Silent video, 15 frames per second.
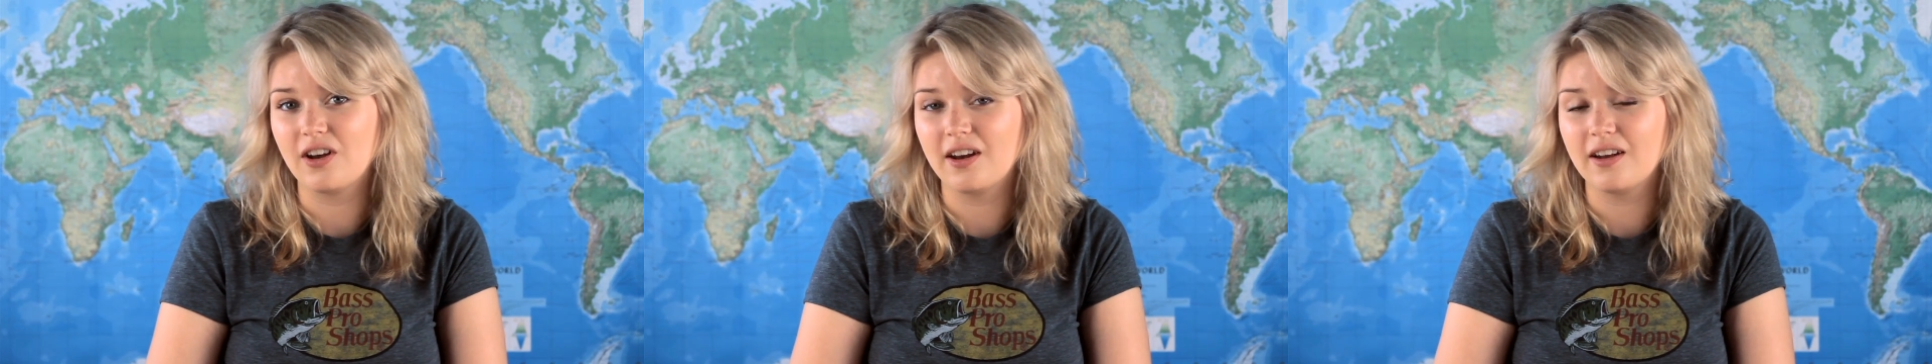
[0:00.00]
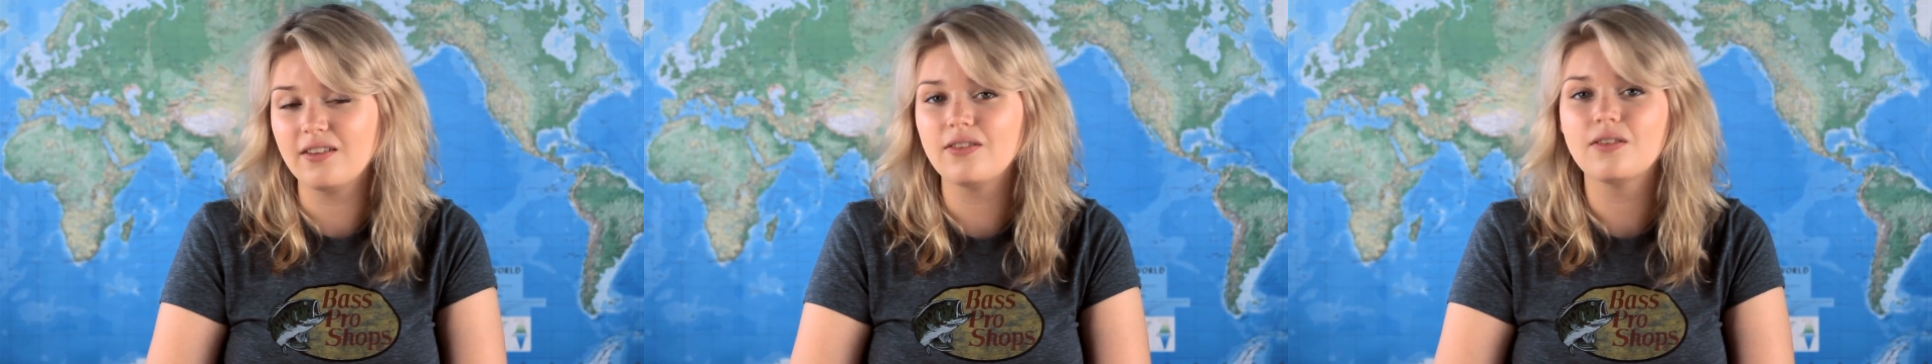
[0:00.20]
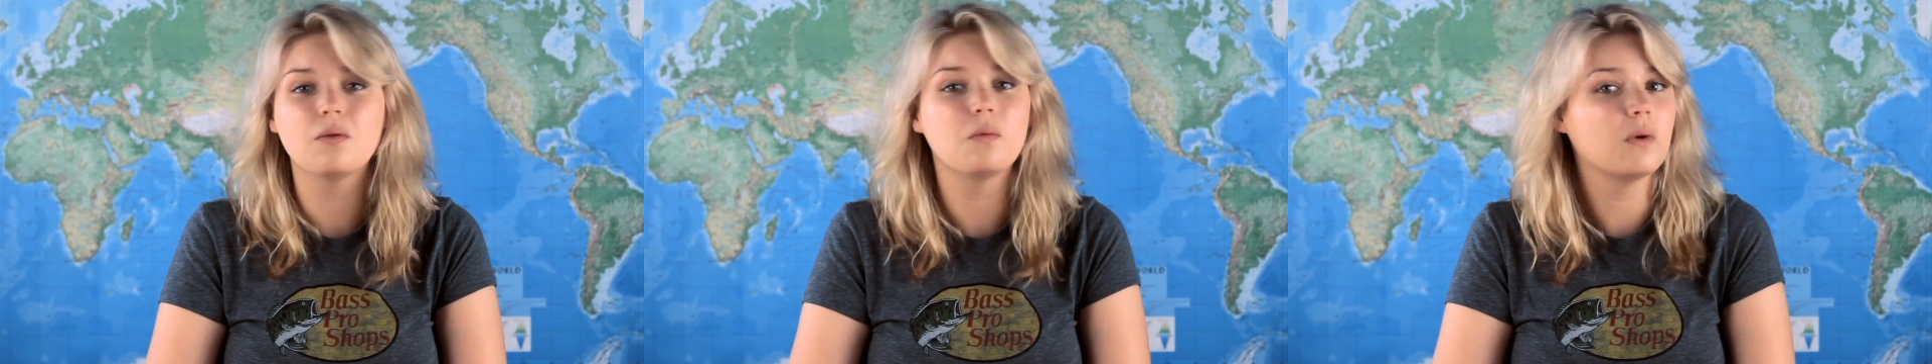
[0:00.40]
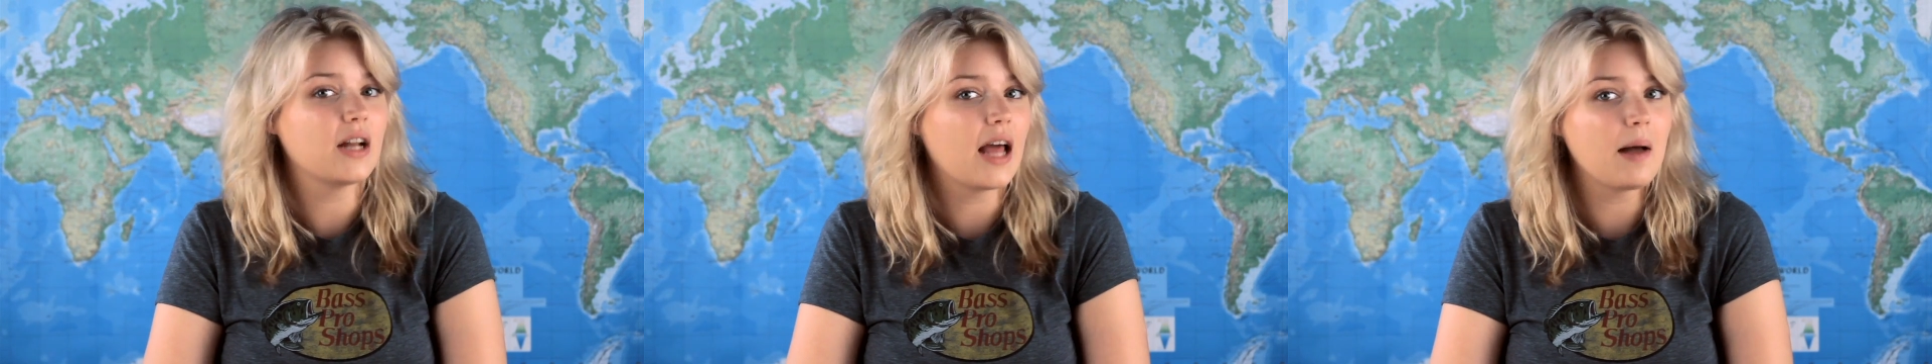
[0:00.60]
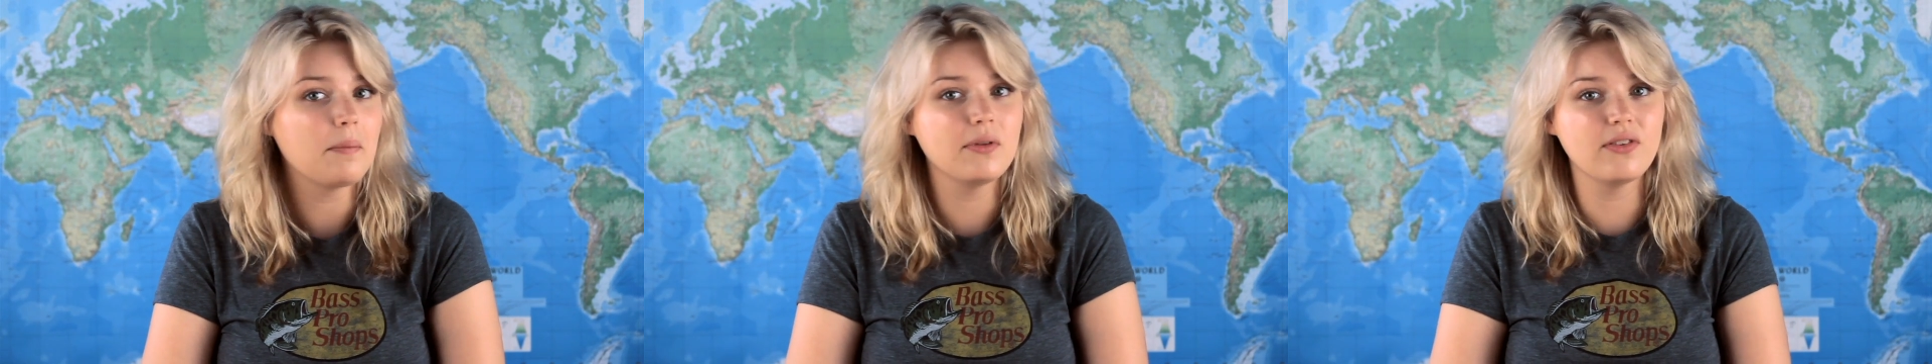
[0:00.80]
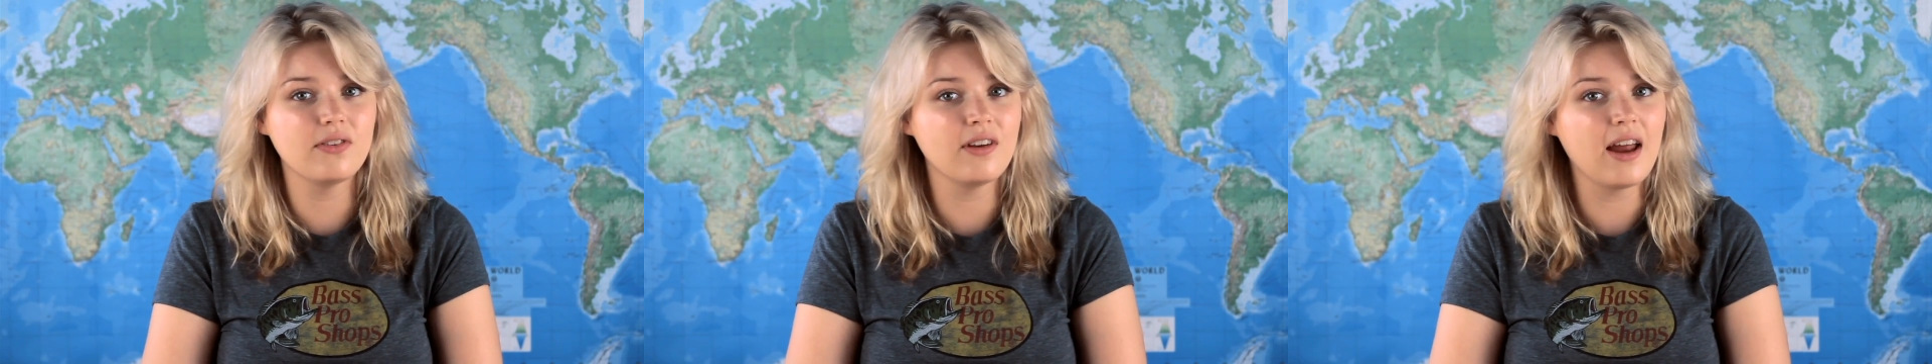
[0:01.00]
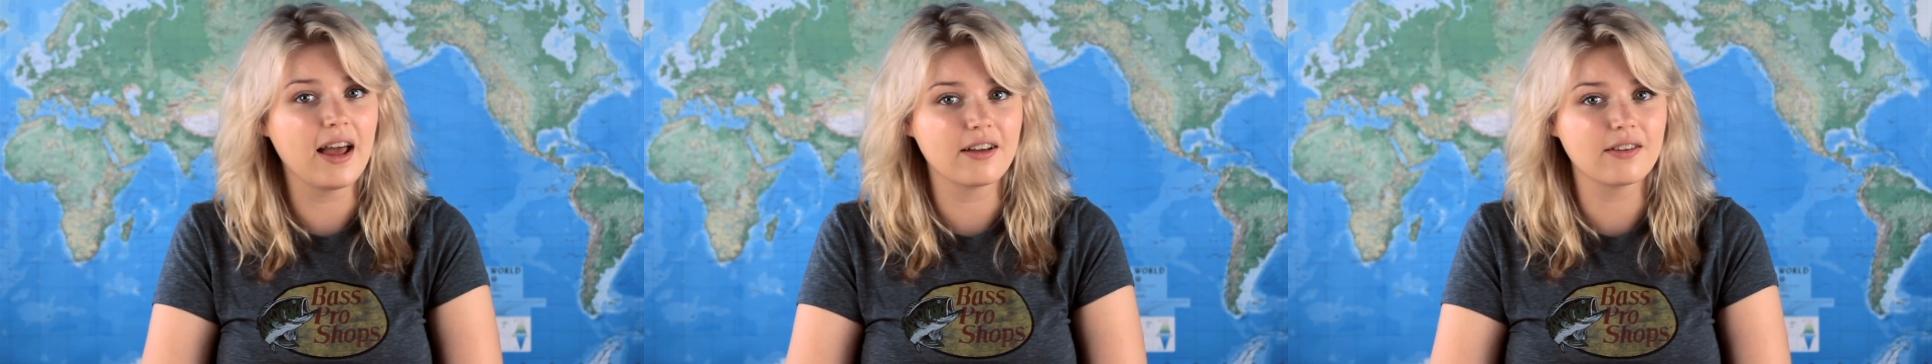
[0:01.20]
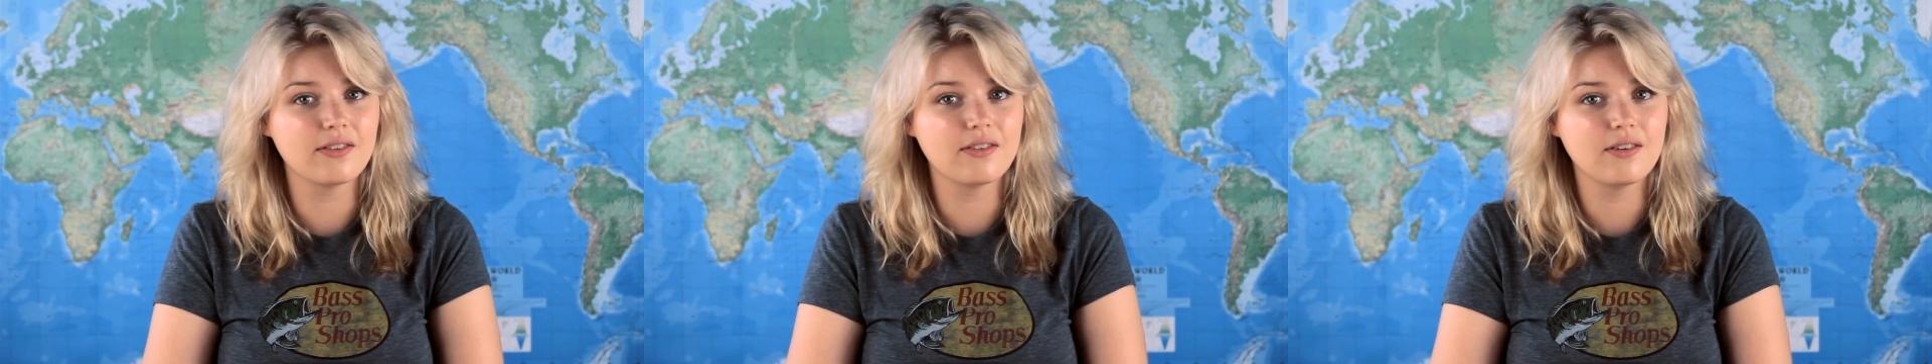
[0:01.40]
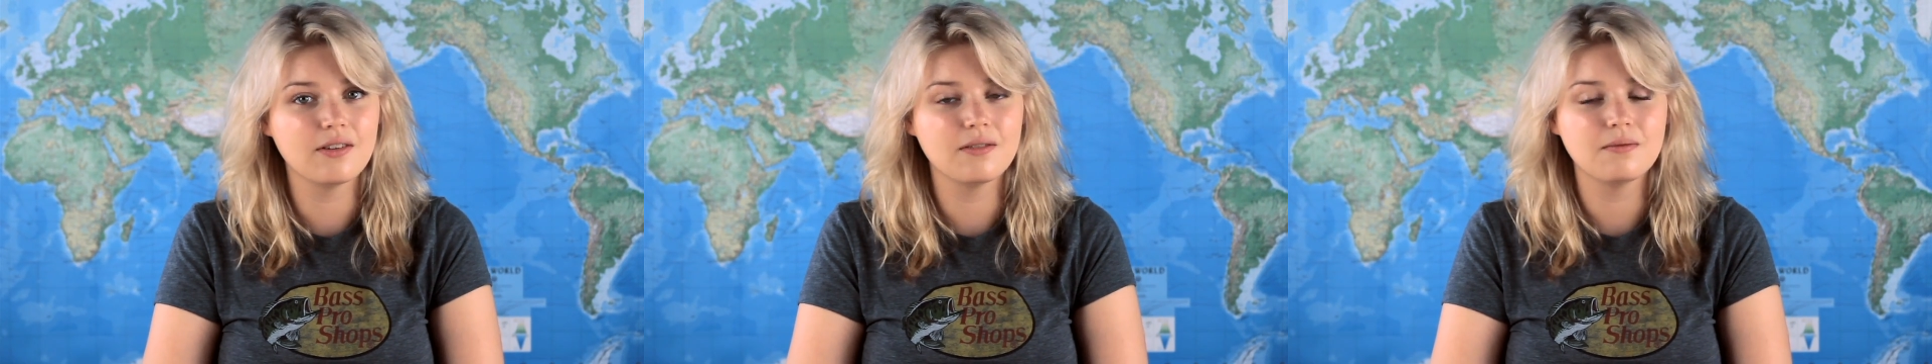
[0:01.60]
is, what happens next?